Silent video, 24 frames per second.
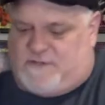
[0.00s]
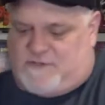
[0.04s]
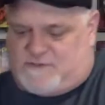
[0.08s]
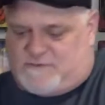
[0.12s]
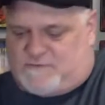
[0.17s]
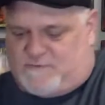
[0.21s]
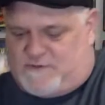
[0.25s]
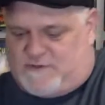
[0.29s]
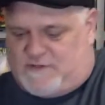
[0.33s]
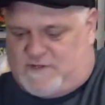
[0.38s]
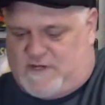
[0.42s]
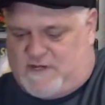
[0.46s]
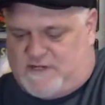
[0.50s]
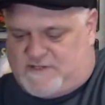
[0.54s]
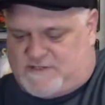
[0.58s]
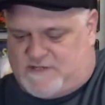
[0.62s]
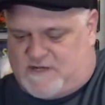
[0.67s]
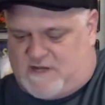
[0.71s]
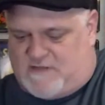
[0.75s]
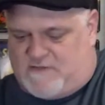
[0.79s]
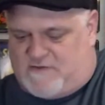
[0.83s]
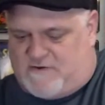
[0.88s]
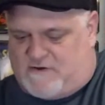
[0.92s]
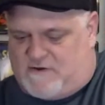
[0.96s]
this one is
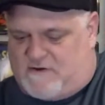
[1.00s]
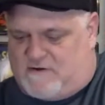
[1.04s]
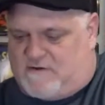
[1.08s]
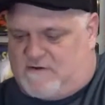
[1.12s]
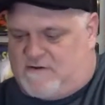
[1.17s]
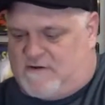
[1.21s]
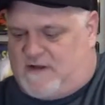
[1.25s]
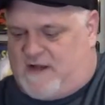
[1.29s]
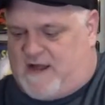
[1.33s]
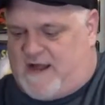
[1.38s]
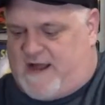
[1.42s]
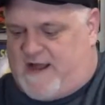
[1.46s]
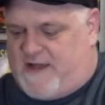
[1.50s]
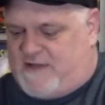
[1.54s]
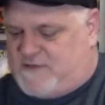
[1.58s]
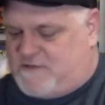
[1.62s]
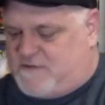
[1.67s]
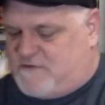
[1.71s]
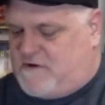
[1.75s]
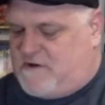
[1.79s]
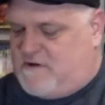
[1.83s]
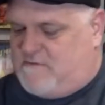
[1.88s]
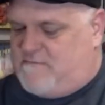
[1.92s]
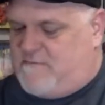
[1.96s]
another Ice
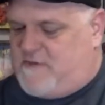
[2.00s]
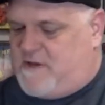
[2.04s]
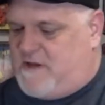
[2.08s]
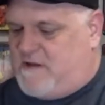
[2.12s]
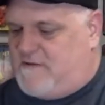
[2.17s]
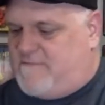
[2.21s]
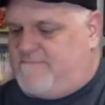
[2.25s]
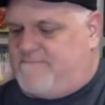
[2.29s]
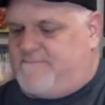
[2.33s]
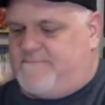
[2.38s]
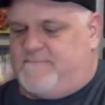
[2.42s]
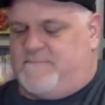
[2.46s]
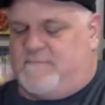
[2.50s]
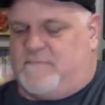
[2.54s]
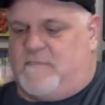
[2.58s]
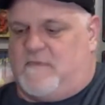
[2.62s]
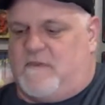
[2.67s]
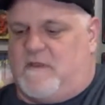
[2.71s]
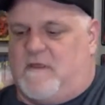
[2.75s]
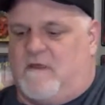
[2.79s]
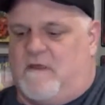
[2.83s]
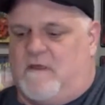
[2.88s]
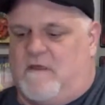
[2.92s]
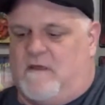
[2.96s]
Cream Man,
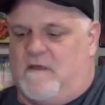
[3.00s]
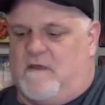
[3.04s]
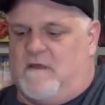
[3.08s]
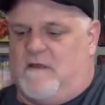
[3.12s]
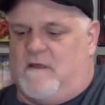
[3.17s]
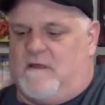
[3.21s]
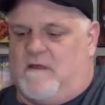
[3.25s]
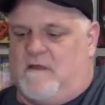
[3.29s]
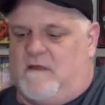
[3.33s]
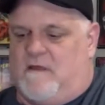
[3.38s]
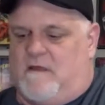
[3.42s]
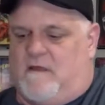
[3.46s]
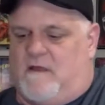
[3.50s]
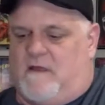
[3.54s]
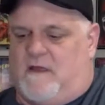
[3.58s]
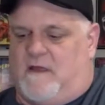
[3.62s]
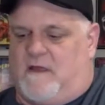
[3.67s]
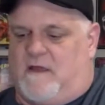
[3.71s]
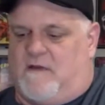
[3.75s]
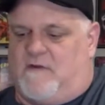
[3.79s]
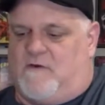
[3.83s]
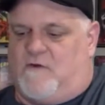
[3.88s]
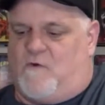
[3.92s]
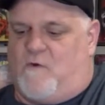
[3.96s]

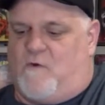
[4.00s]
and